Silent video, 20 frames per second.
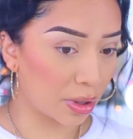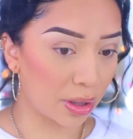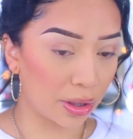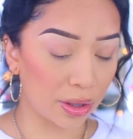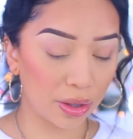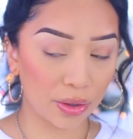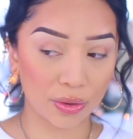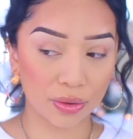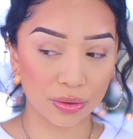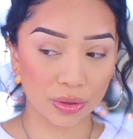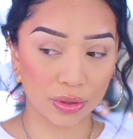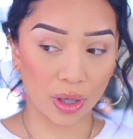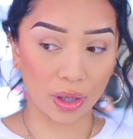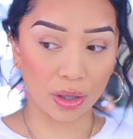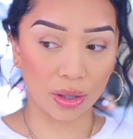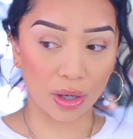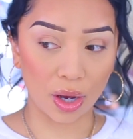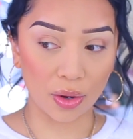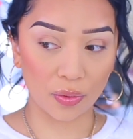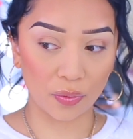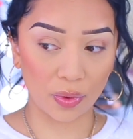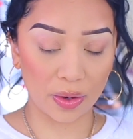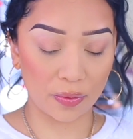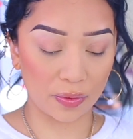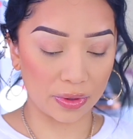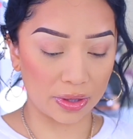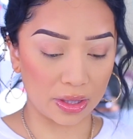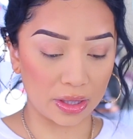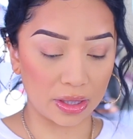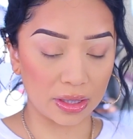A little goes a long way
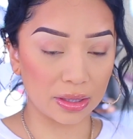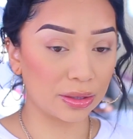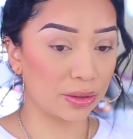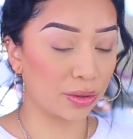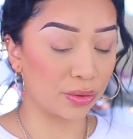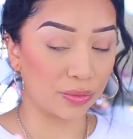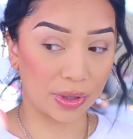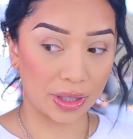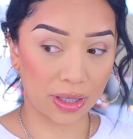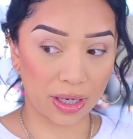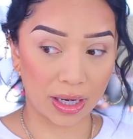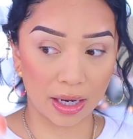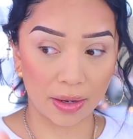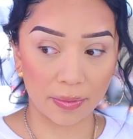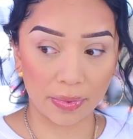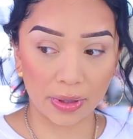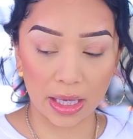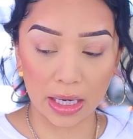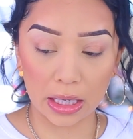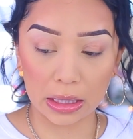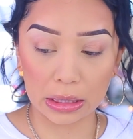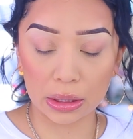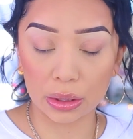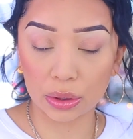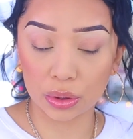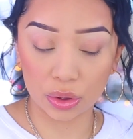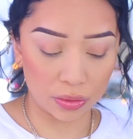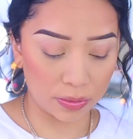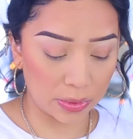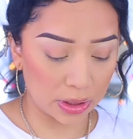with these. Oh my god, I applied a
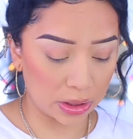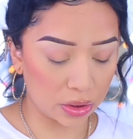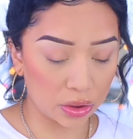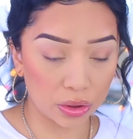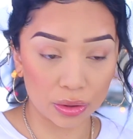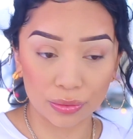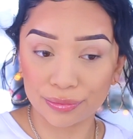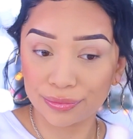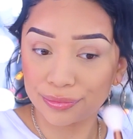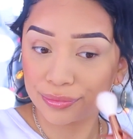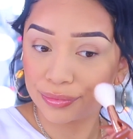little too much.